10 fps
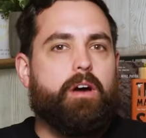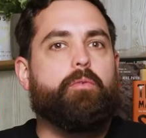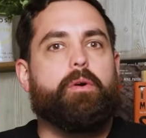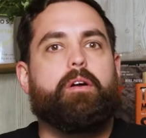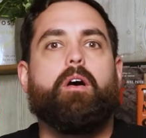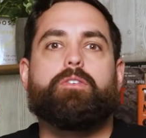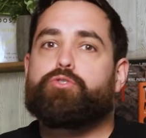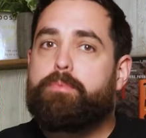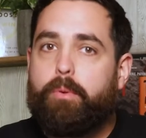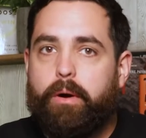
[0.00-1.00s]
software called
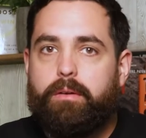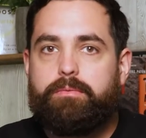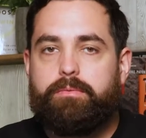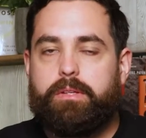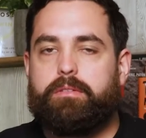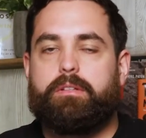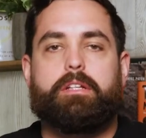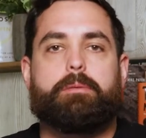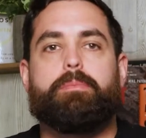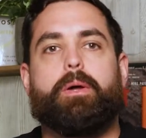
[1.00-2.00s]
Triple Whale, you can see the
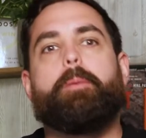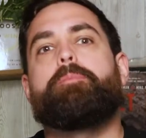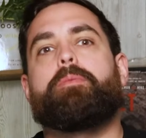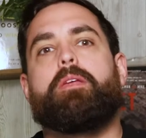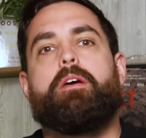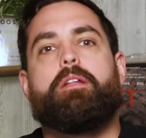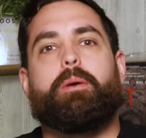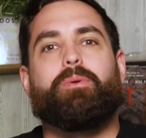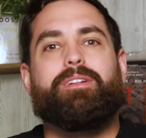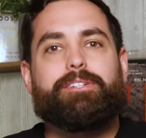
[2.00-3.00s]
link below, that will